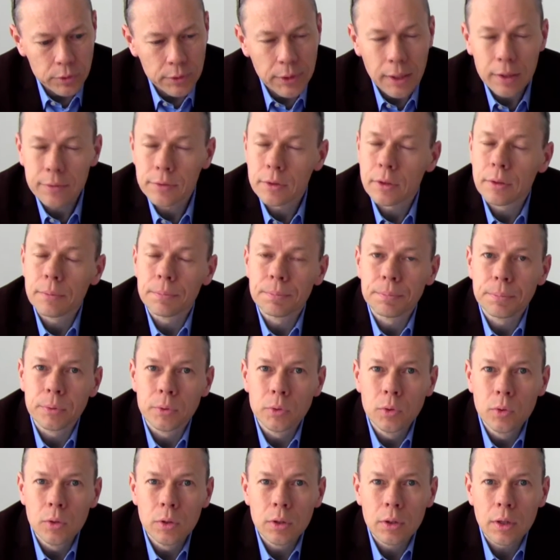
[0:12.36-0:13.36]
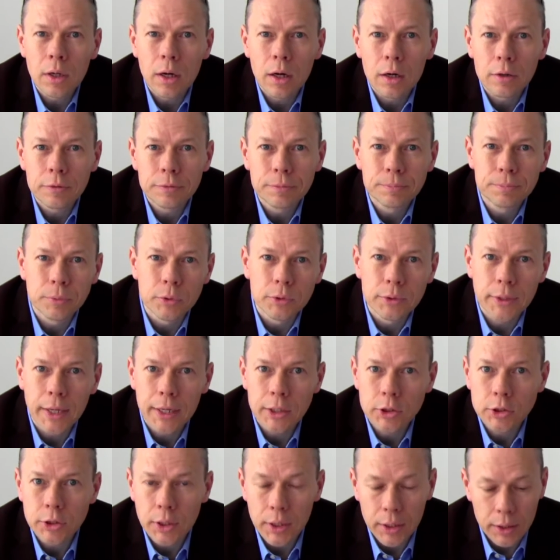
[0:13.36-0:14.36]
gather a pool of
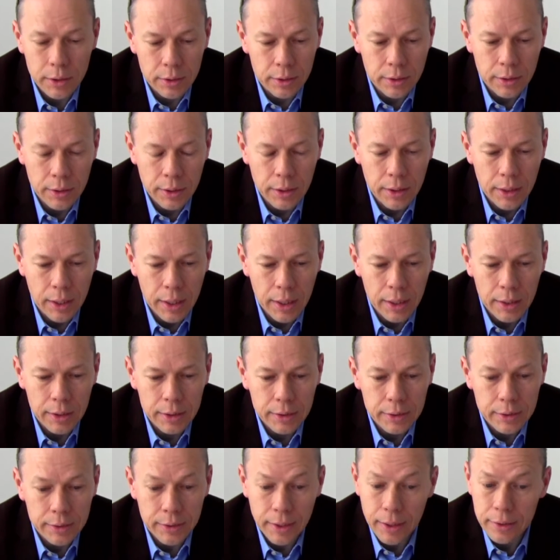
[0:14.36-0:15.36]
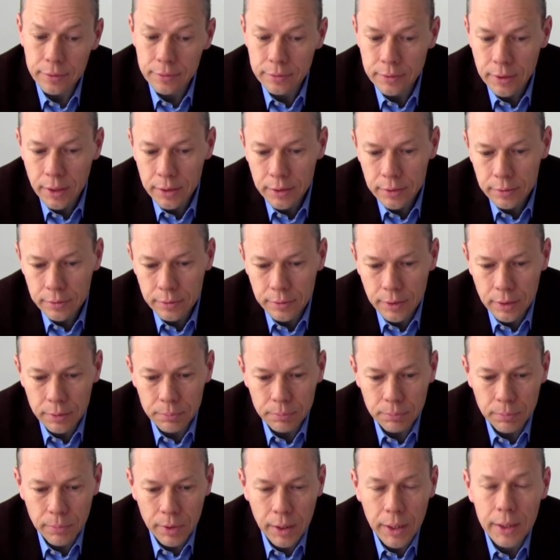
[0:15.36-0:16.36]
potential case studies
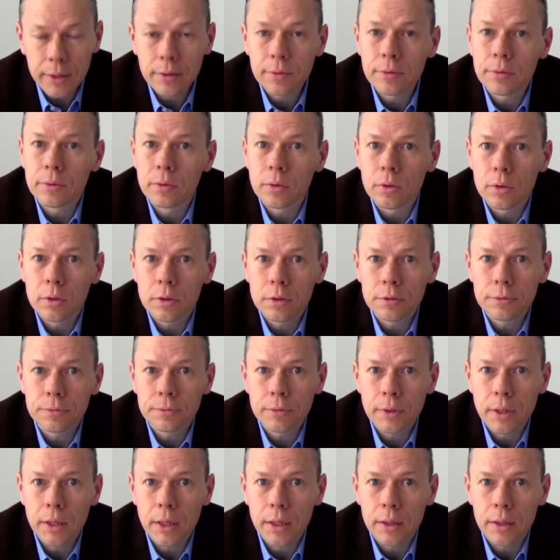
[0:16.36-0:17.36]
that might serve